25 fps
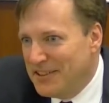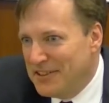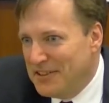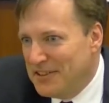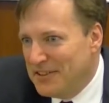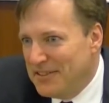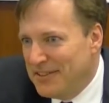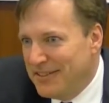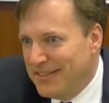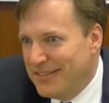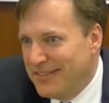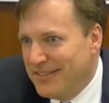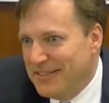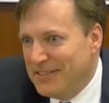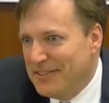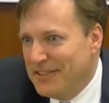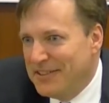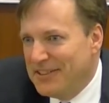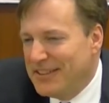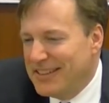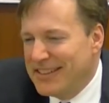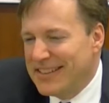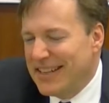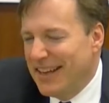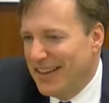You, you,
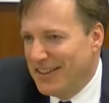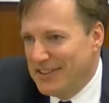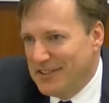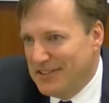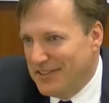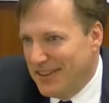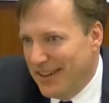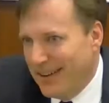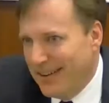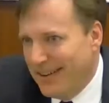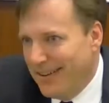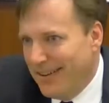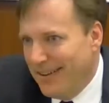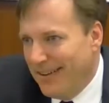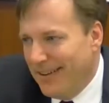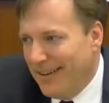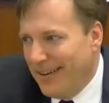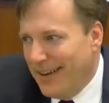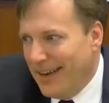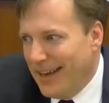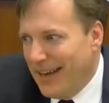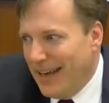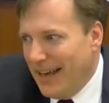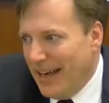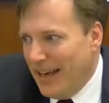you just can't do
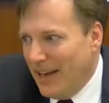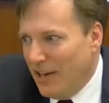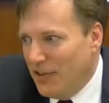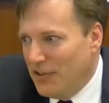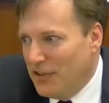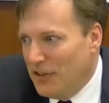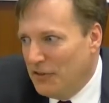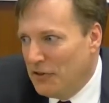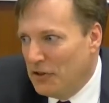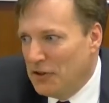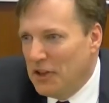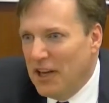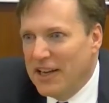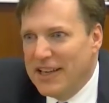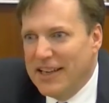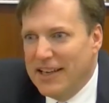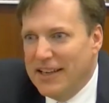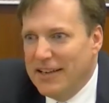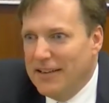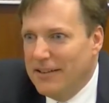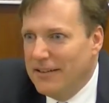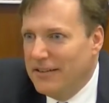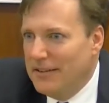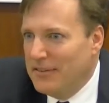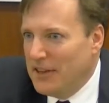that. And if you're
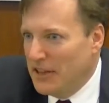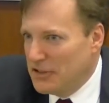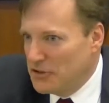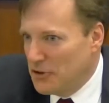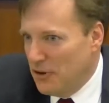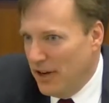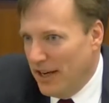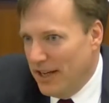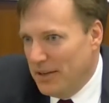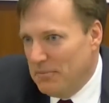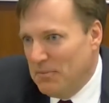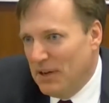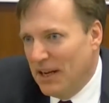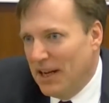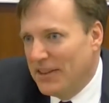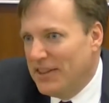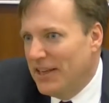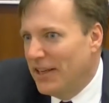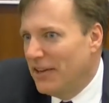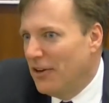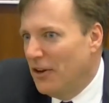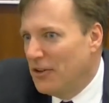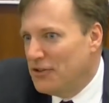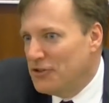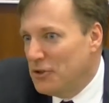lucky, that's great. But I
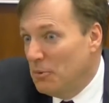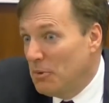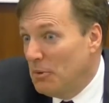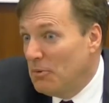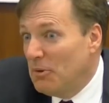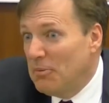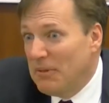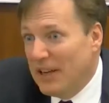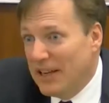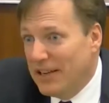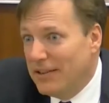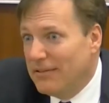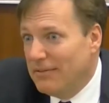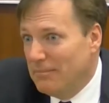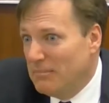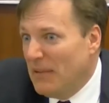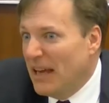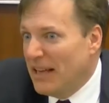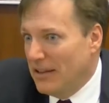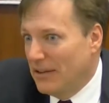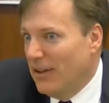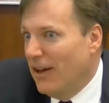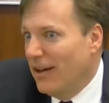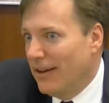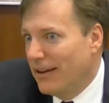think also people make
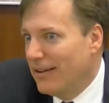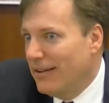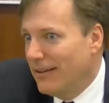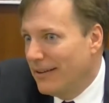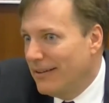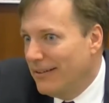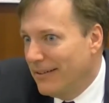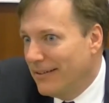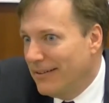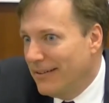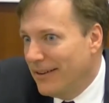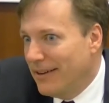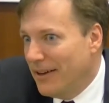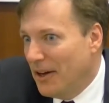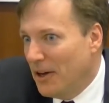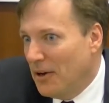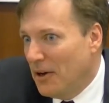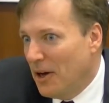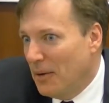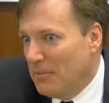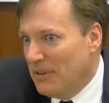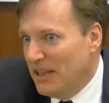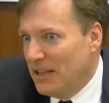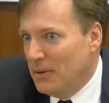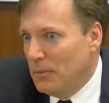make luck. Uh,
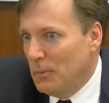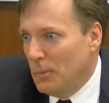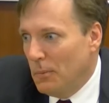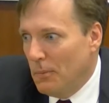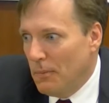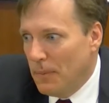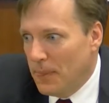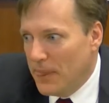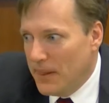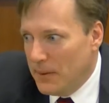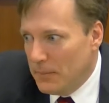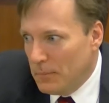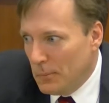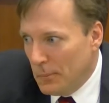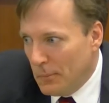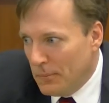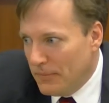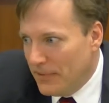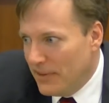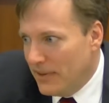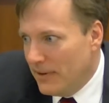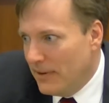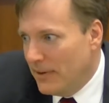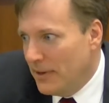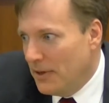I mean,
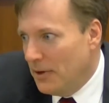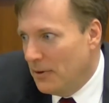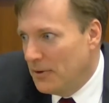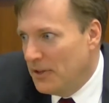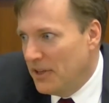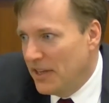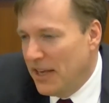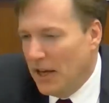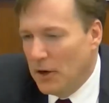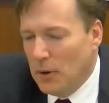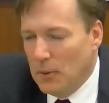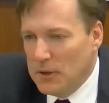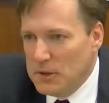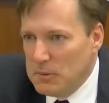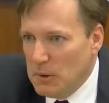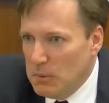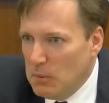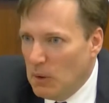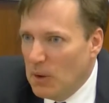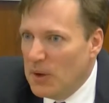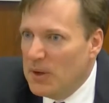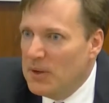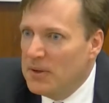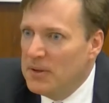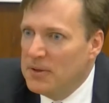you know, you can't always be
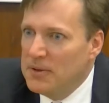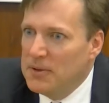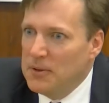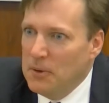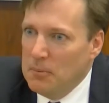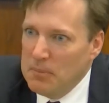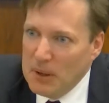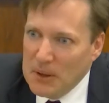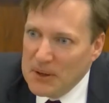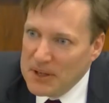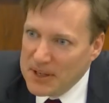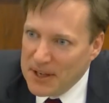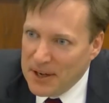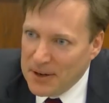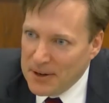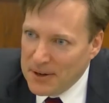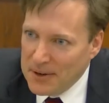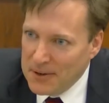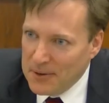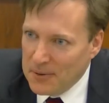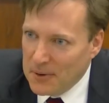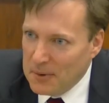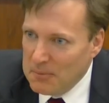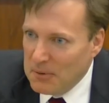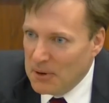born to a
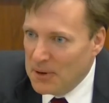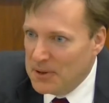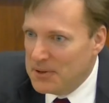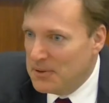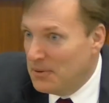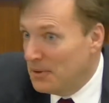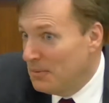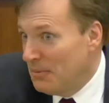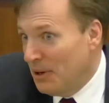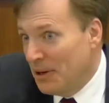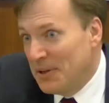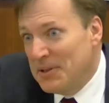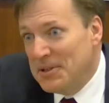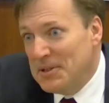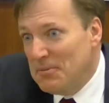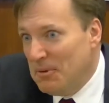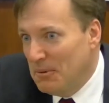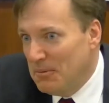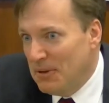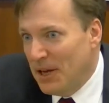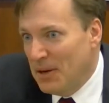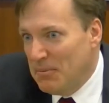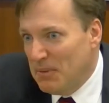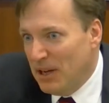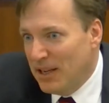billionaire or born to an American
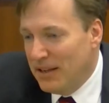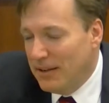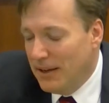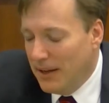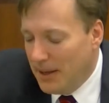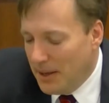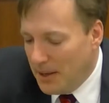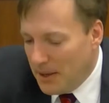diplomat, but